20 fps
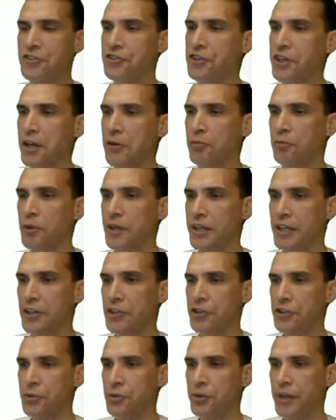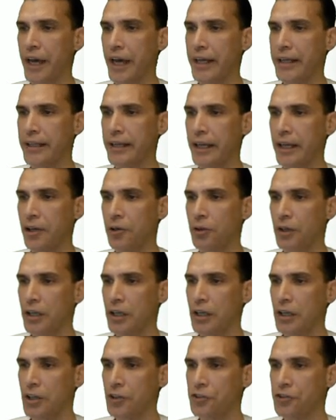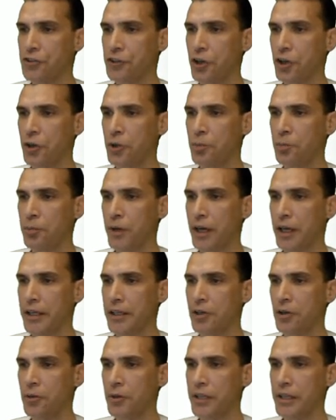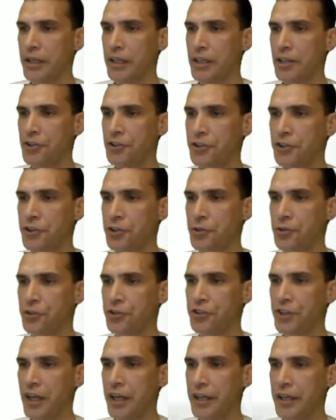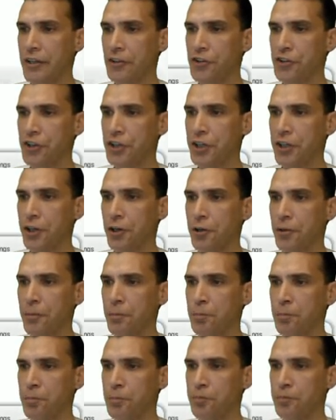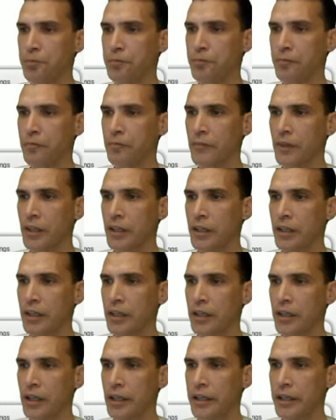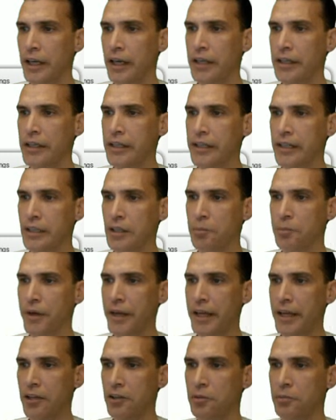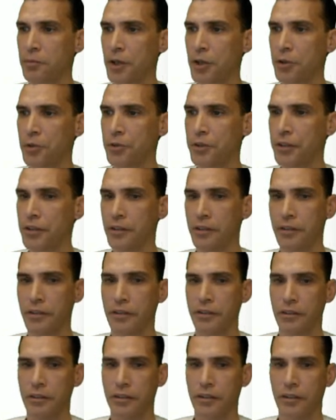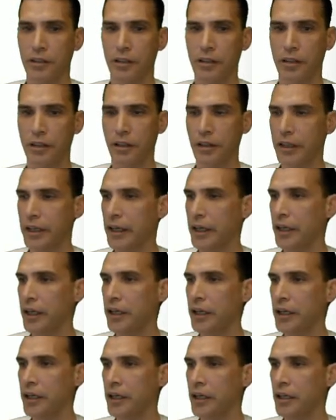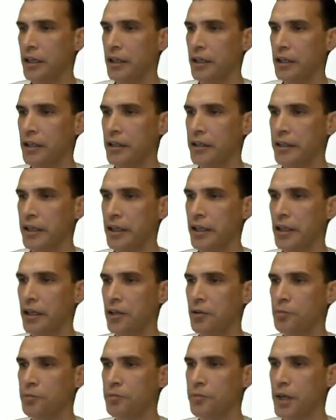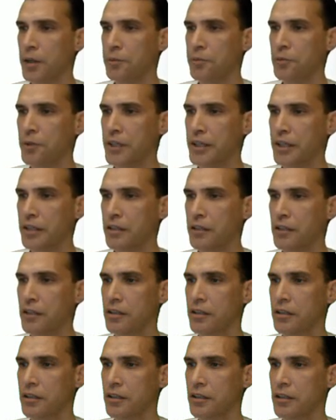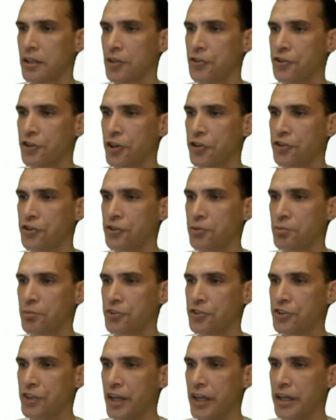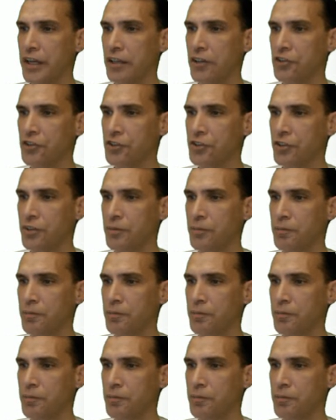see if we can do that. So by going into settings here and editing the panel mode, okay, now maybe we can adjust some settings.